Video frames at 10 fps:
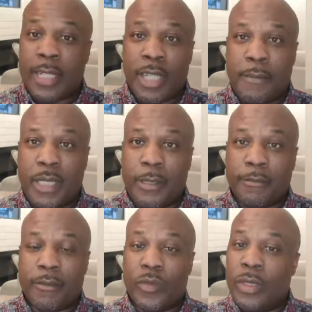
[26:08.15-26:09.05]

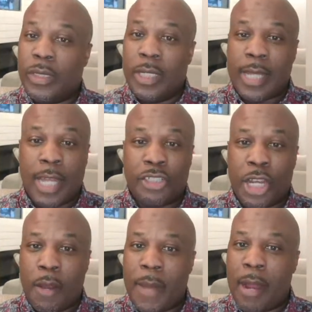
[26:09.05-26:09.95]
Webster, and we still
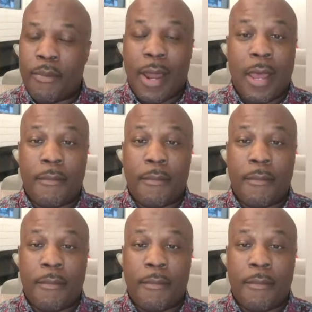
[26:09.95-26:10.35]
got JB.